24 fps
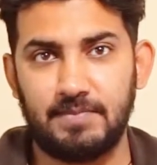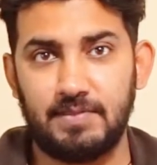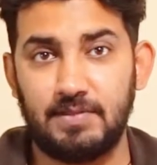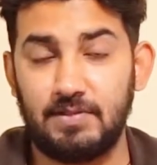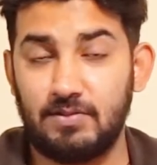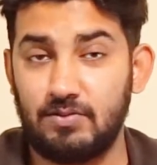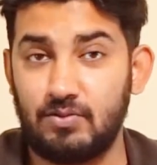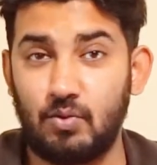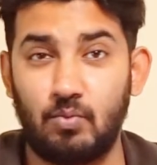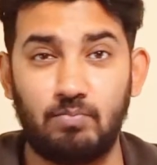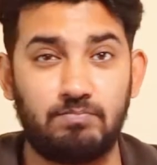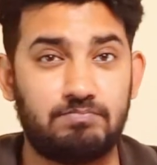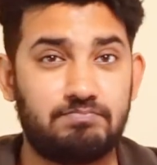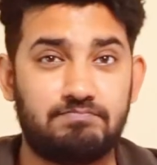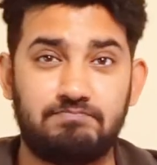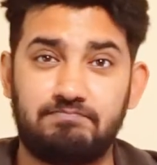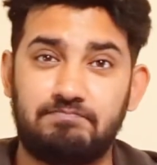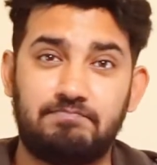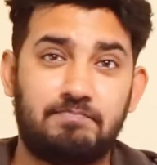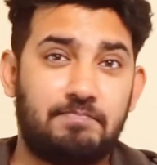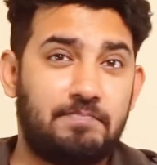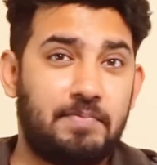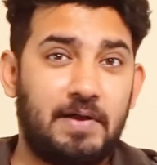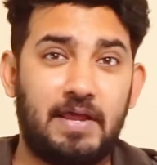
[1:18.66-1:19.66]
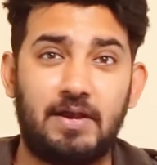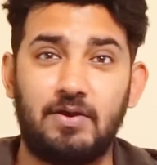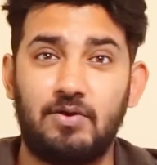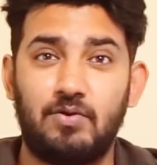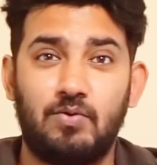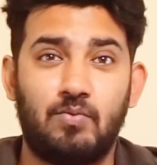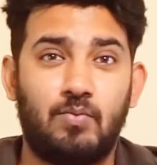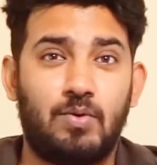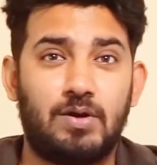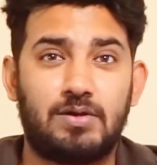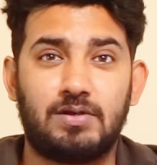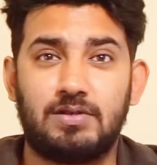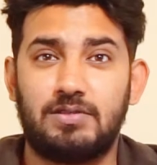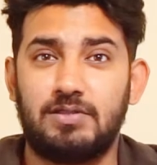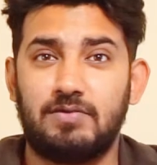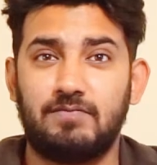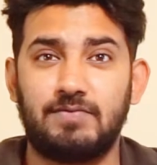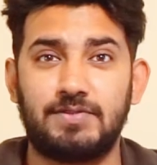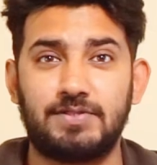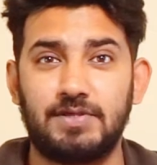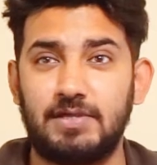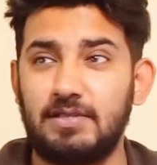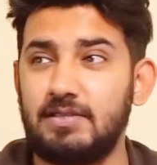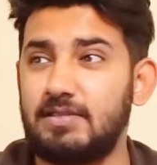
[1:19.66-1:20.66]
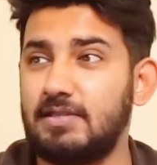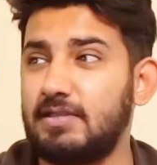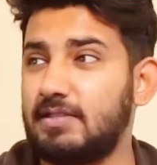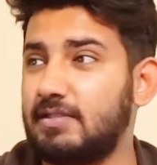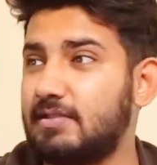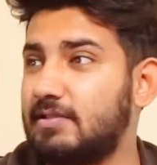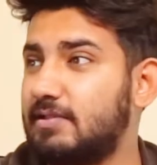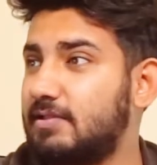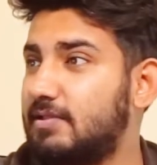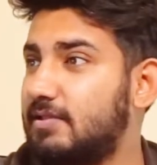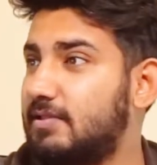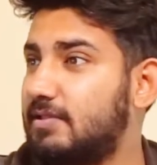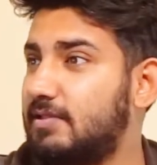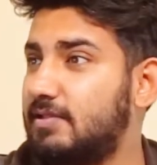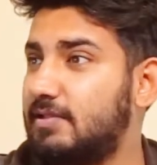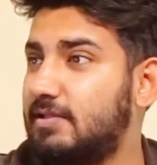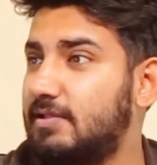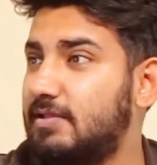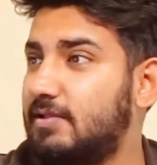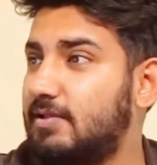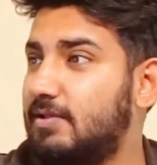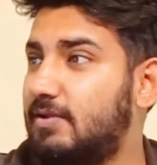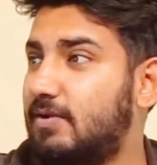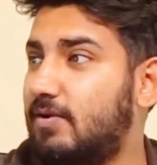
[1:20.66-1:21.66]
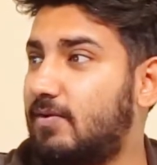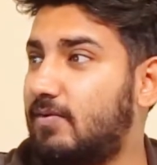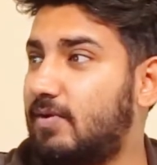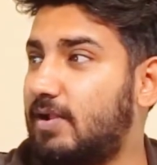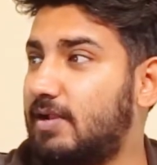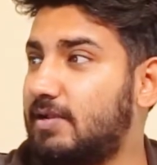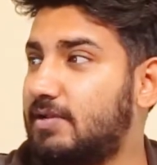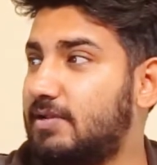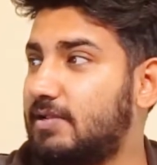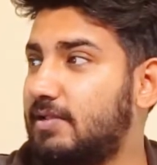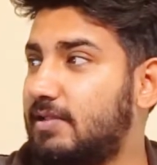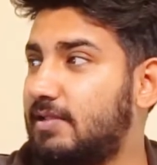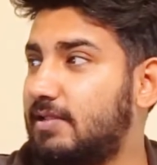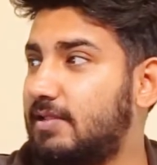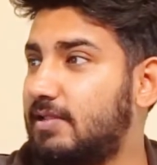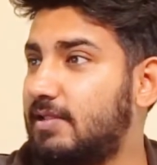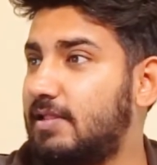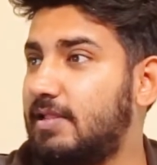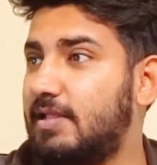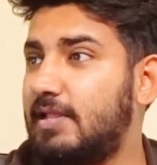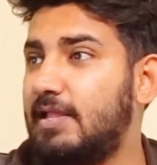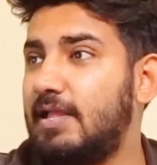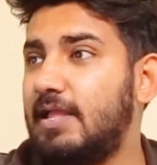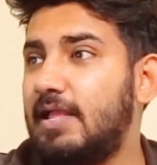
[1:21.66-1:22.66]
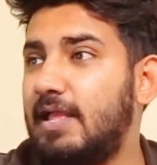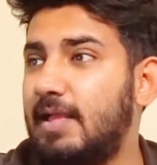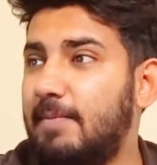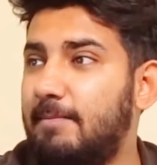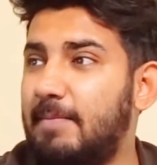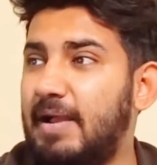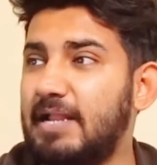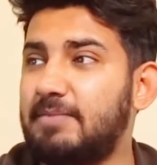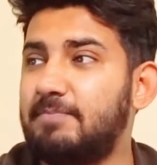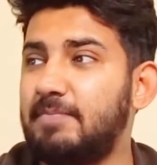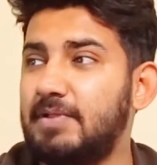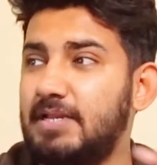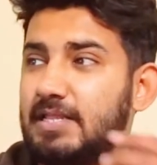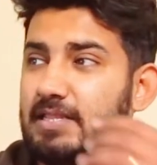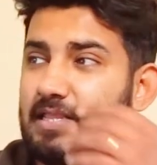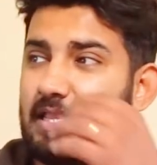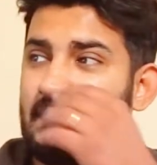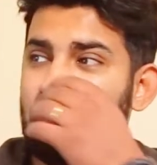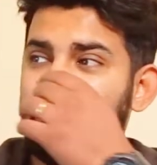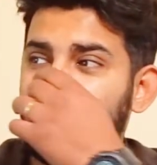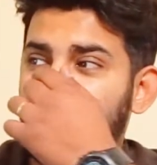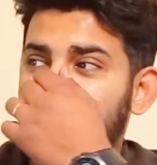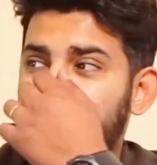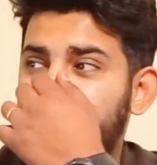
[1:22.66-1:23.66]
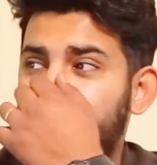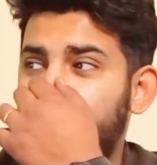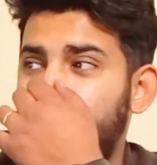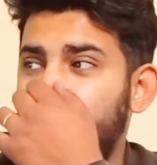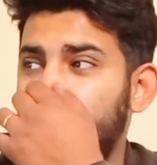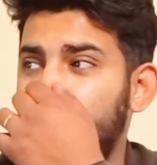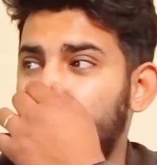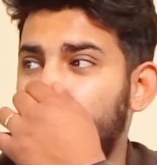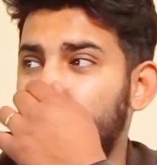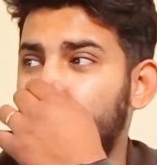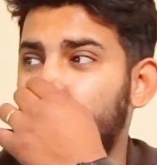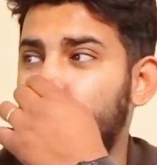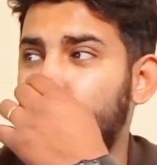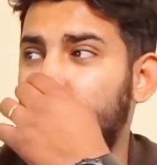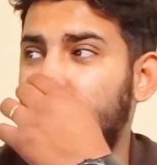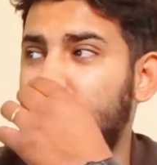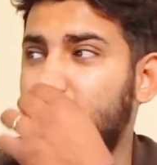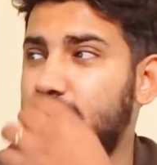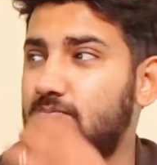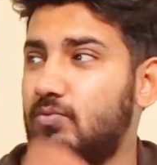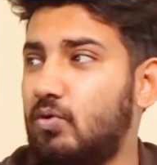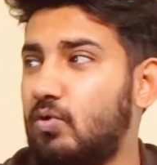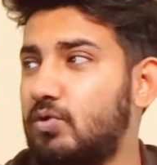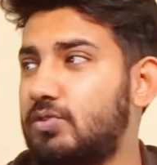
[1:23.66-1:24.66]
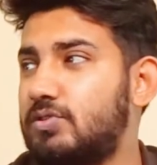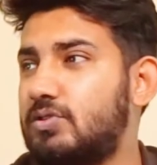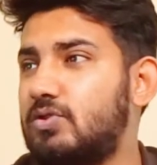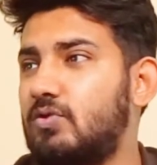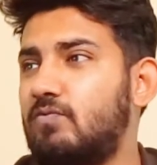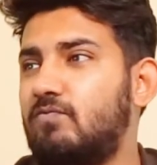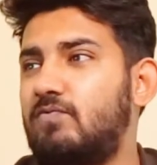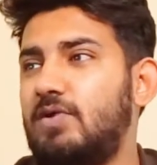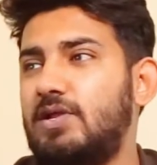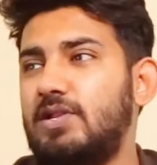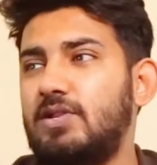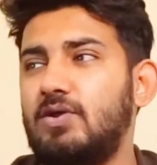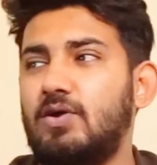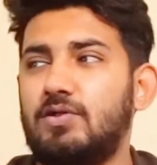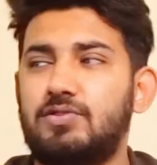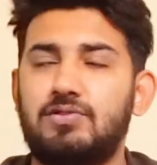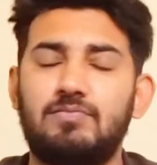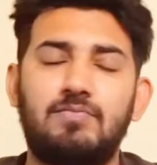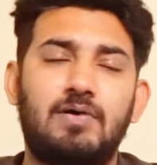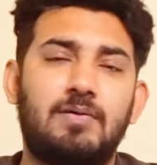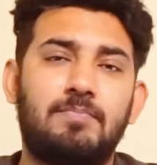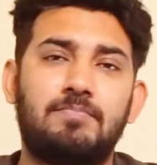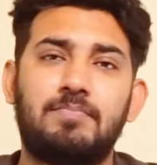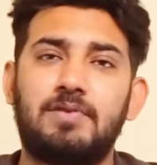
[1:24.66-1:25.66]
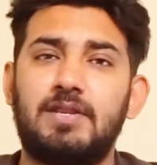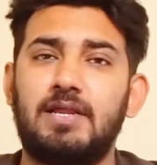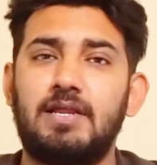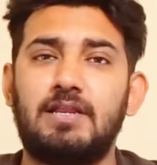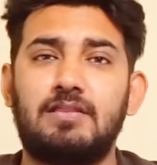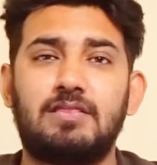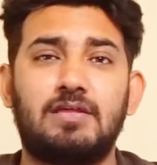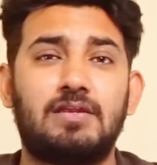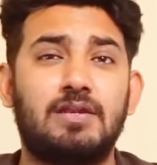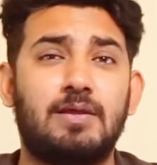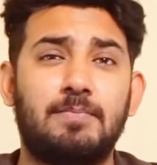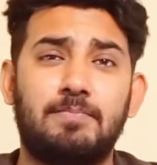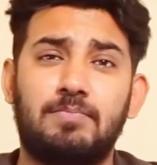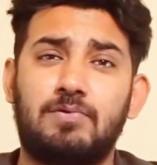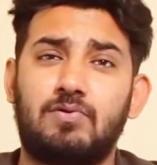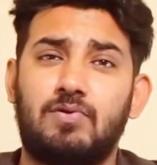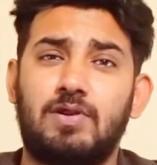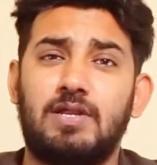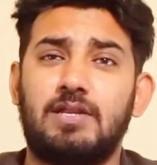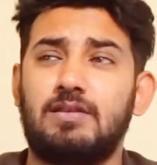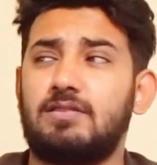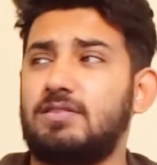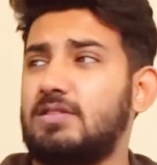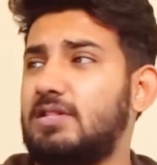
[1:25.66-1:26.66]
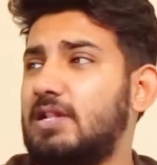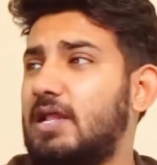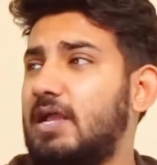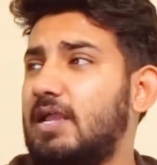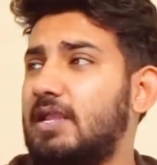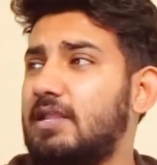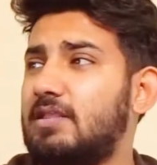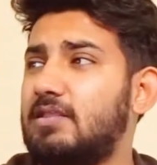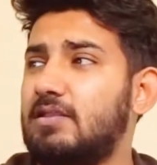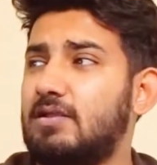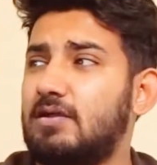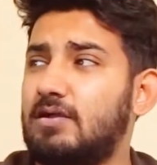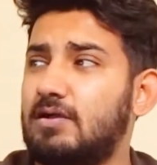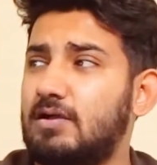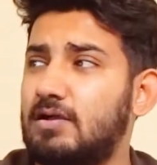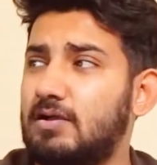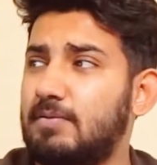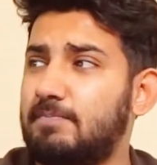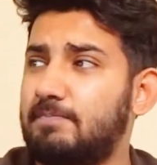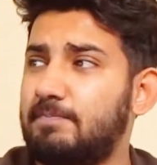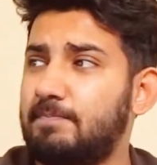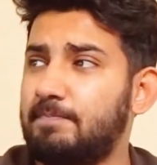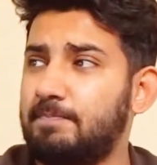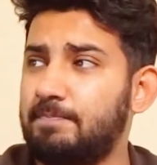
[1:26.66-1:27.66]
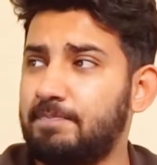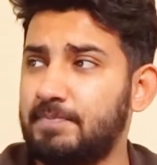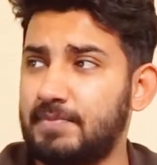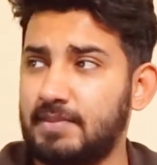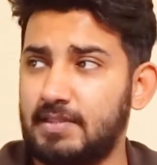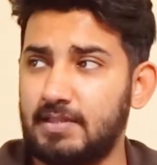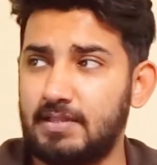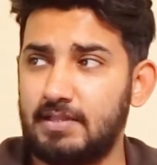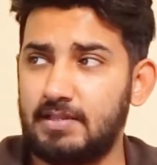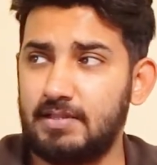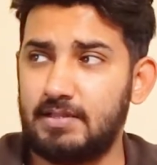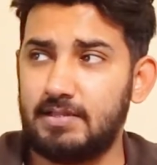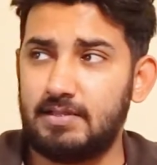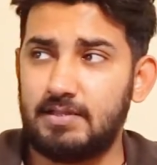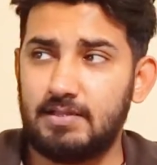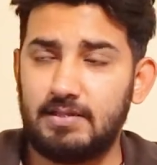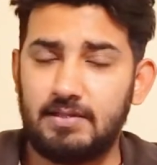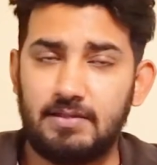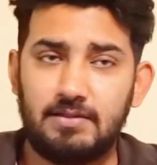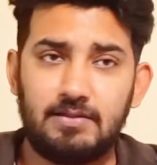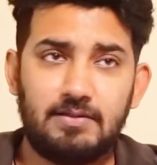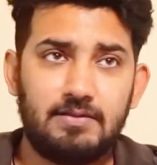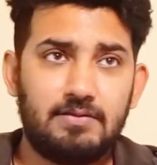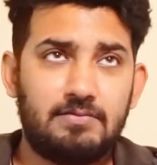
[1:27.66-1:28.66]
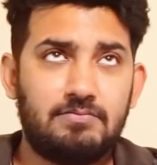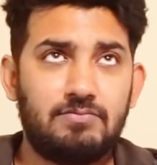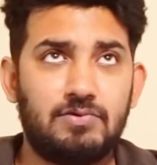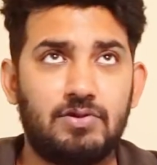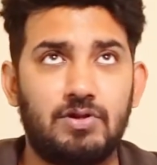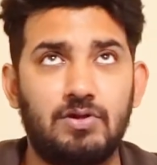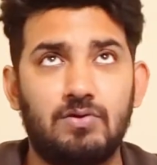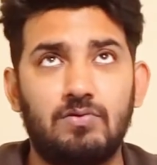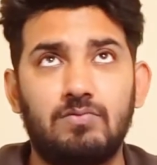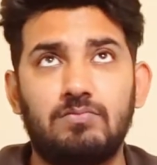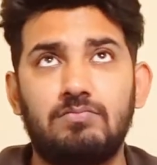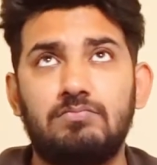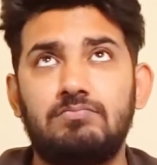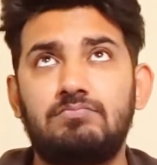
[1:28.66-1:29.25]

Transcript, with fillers: So I don't know what they were thinking. All right. Mac Mini came with few and most very awesome updates and upgrades like, uh, you know,